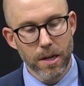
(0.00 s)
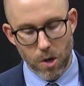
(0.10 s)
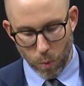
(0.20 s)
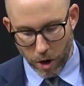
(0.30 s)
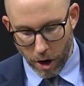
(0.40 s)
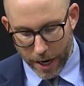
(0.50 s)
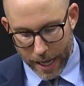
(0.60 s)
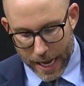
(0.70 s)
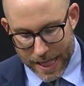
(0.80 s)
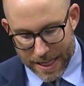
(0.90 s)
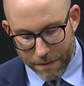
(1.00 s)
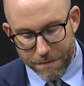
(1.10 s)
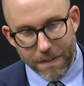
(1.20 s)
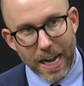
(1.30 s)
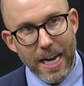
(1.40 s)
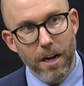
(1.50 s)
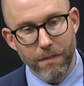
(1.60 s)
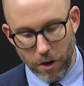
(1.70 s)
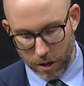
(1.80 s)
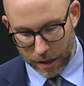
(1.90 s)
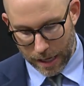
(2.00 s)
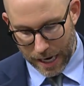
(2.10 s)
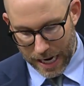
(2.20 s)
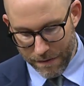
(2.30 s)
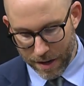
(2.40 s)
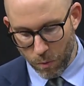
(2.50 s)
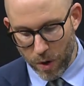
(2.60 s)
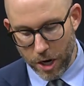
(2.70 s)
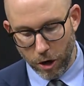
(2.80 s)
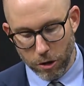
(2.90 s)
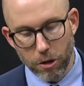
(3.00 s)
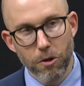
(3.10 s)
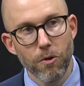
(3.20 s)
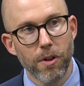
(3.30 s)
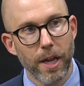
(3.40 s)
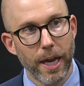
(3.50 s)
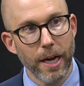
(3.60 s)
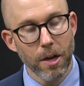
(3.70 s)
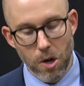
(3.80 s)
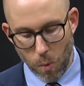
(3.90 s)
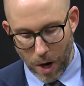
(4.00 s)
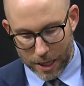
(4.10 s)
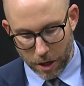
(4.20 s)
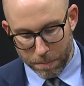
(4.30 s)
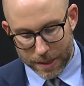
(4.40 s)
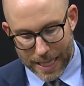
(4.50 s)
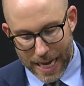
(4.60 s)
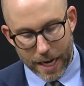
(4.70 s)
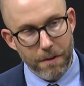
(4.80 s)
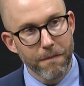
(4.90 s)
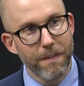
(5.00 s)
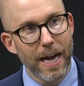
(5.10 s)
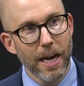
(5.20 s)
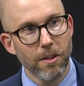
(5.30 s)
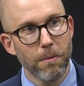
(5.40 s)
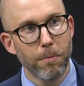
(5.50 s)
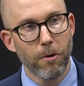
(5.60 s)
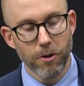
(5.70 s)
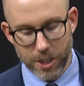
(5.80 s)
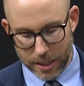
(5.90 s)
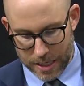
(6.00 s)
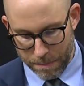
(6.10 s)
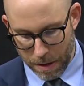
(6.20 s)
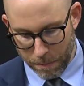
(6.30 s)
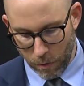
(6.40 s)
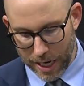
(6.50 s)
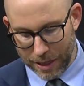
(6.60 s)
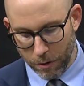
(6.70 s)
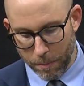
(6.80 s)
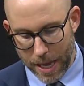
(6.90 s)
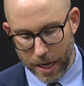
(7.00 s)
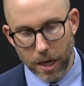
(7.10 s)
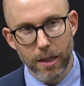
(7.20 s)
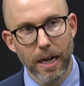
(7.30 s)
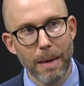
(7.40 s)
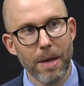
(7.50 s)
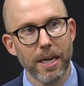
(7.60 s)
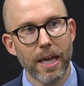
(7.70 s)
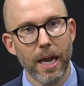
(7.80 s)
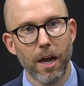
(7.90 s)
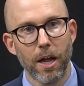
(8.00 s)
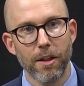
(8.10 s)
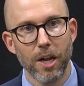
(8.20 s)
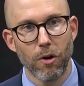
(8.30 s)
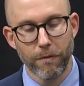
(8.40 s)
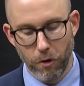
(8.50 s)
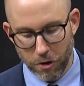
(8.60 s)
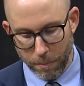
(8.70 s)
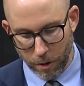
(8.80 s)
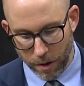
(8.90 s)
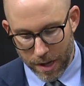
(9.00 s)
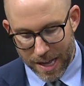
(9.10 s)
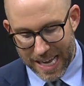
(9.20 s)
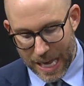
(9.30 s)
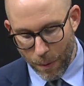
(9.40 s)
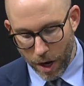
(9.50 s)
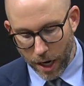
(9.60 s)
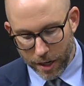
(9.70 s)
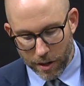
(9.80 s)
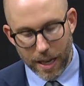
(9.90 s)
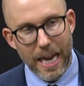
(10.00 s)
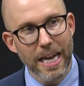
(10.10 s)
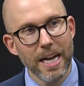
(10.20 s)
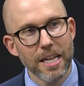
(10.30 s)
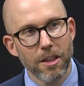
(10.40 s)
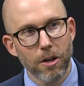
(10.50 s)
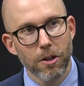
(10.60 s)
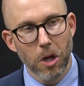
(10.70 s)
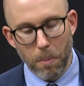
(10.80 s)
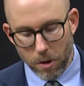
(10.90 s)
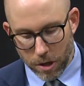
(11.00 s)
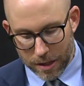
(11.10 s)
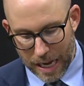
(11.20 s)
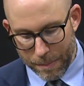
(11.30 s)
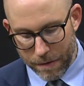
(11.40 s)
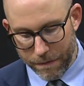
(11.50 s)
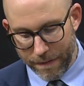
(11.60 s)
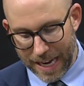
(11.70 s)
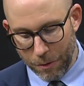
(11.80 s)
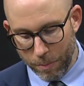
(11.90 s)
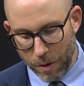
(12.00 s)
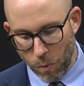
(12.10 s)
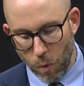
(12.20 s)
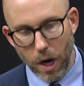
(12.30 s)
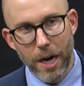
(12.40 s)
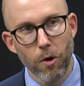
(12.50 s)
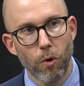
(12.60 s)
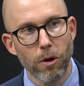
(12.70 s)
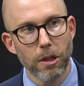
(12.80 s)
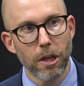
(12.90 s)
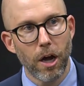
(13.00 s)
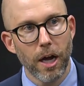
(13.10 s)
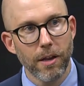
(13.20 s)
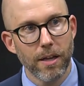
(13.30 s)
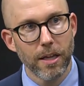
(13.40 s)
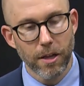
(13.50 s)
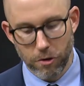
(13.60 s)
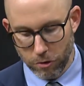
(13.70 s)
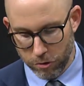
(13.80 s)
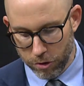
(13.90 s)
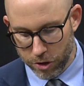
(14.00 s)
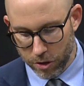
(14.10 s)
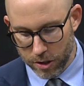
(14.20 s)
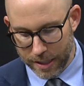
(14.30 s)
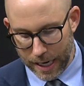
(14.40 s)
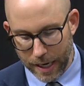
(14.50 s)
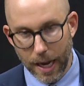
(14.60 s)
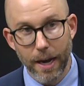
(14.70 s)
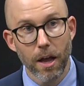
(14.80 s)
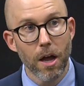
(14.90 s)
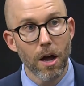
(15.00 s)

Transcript: We are on the fight of our lives and we are losing while our planet is fast approaching tipping points that will make climate chaos irreversible." He went on to say, "The global climate fight will be won or lost in this crucial decade